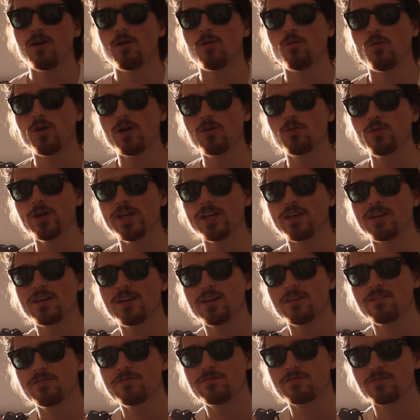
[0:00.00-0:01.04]

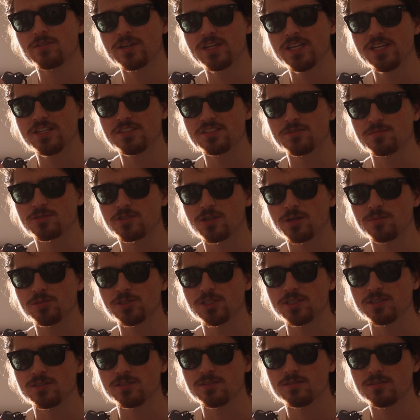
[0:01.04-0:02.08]
1-week free
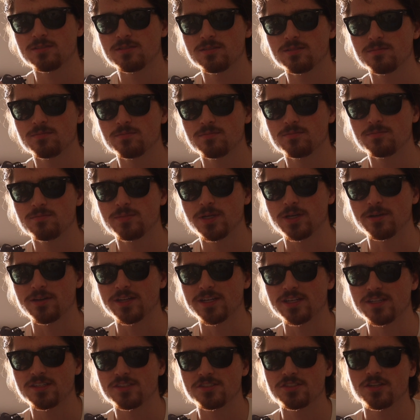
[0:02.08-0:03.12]
subscription
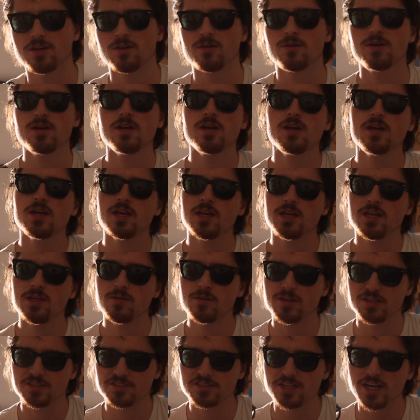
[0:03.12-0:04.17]
period. So you
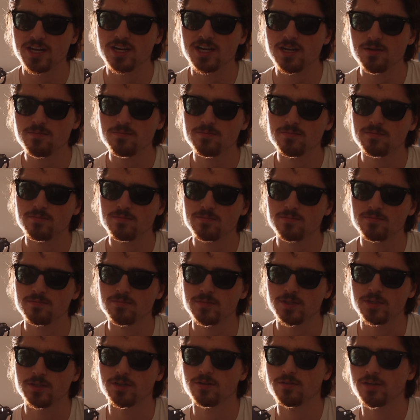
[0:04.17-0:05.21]
can sign up.
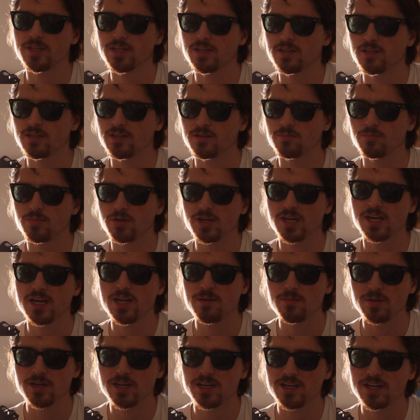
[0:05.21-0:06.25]
You don't need to put any
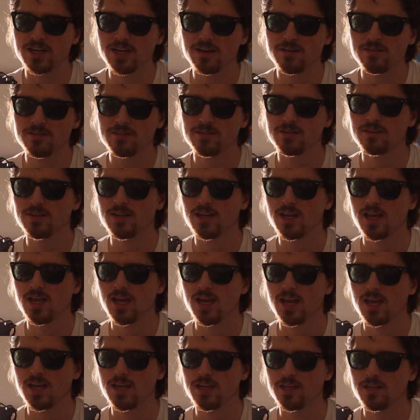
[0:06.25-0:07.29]
money down.
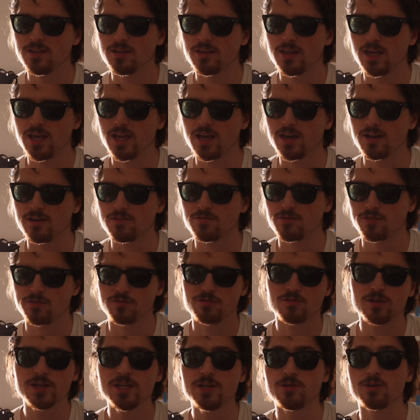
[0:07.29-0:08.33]
And for
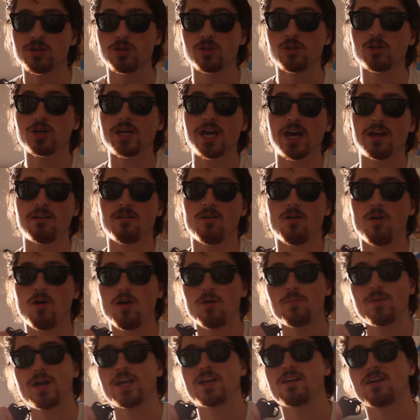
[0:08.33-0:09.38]
free, you could look at
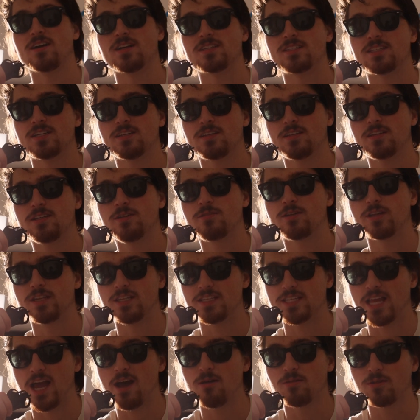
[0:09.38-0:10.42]
all my content. You
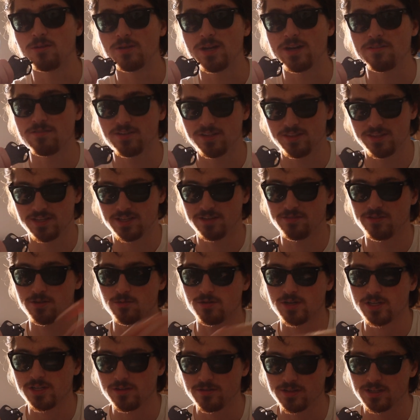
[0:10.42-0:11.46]
could download everything if you
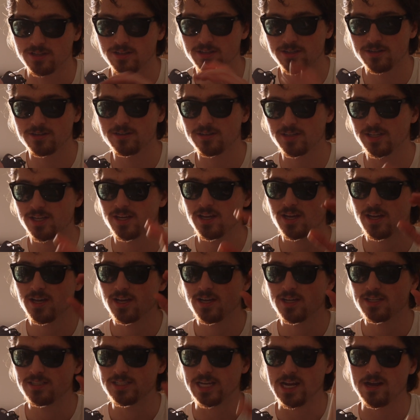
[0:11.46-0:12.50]
want. You could literally
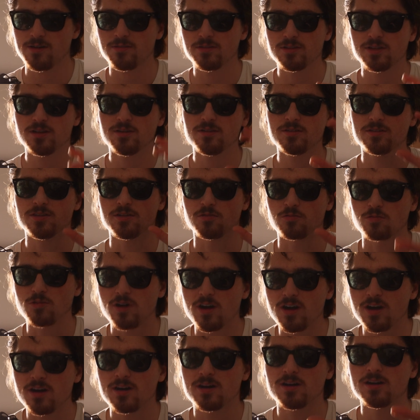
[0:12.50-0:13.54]
download the
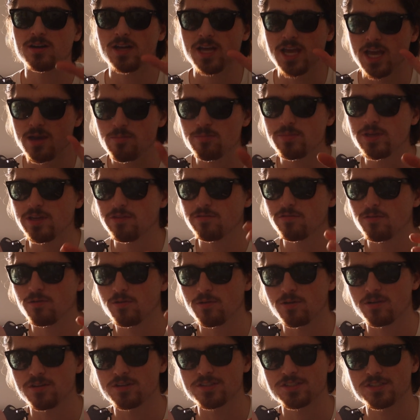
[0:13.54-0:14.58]
raw
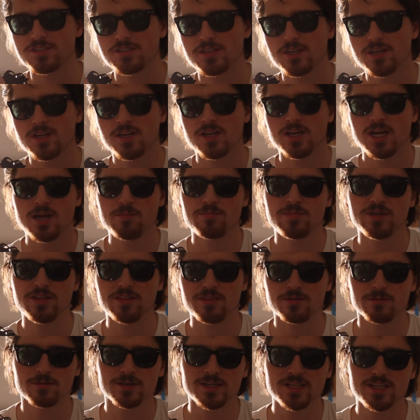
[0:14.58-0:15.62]
MP4s,
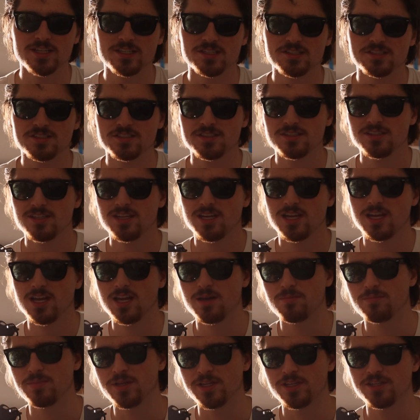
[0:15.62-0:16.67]
MP3s,
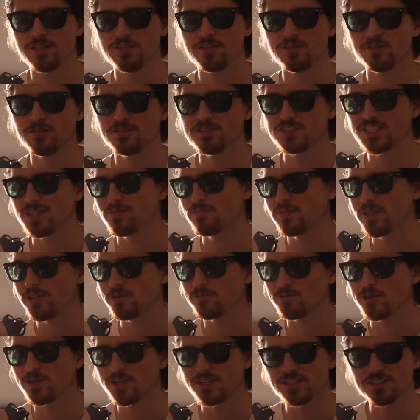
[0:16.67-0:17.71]
MP2s,
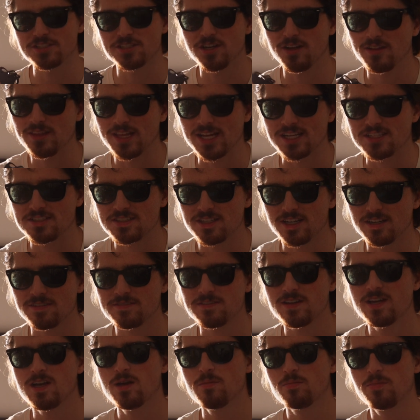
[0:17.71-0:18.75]
MP1s, all that
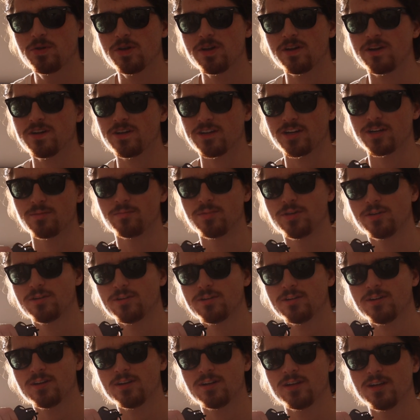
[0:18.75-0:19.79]
stuff, put it on your
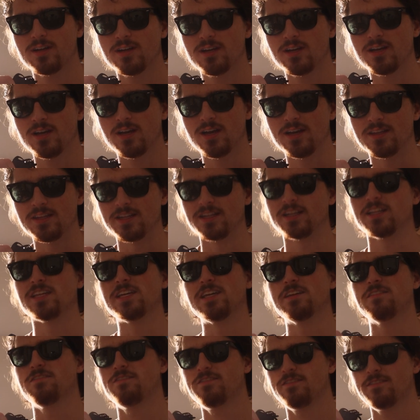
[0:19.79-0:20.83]
computer, and then
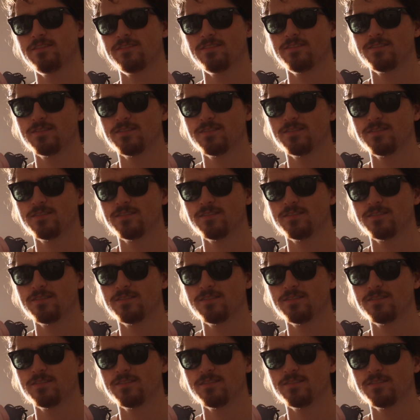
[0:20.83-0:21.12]
leave.